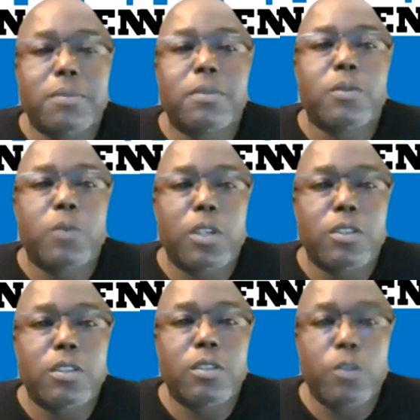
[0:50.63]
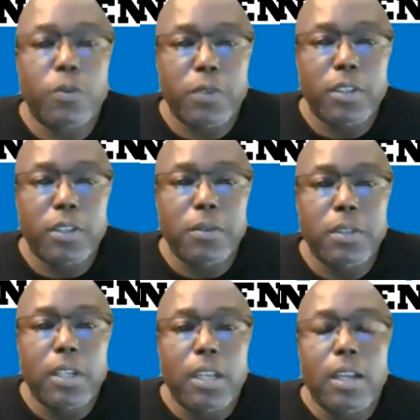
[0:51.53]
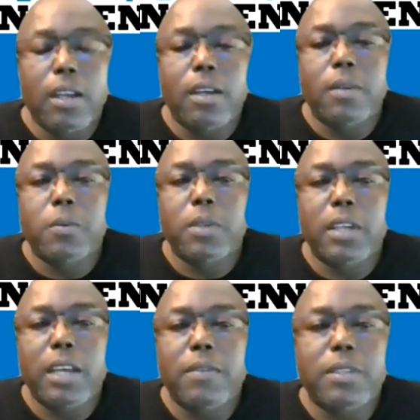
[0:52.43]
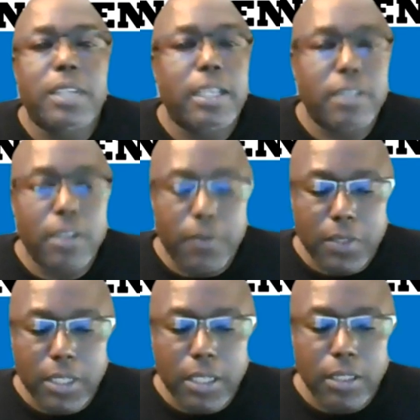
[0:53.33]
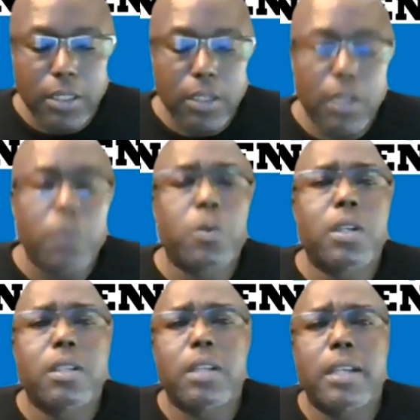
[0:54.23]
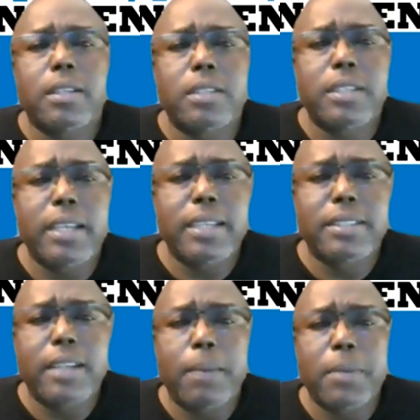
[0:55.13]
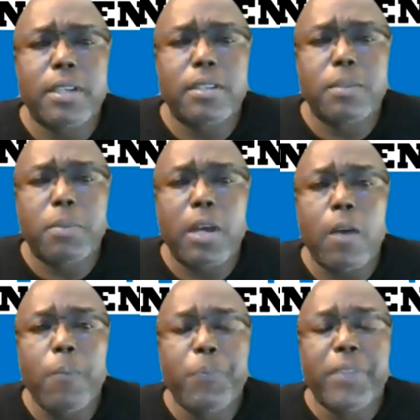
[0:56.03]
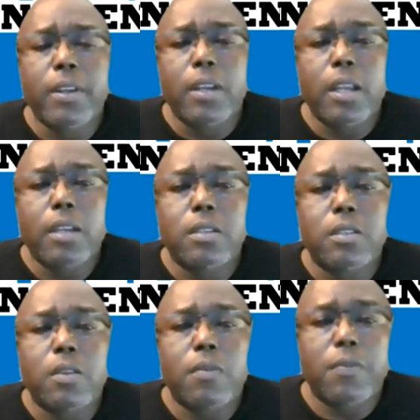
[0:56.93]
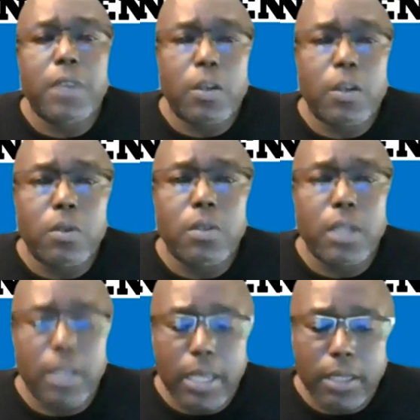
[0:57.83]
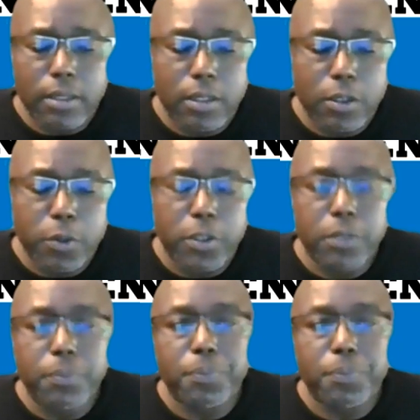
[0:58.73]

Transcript: Russell Neufeld. We'll have a nice conversation, and what today's topic is about is federal execution.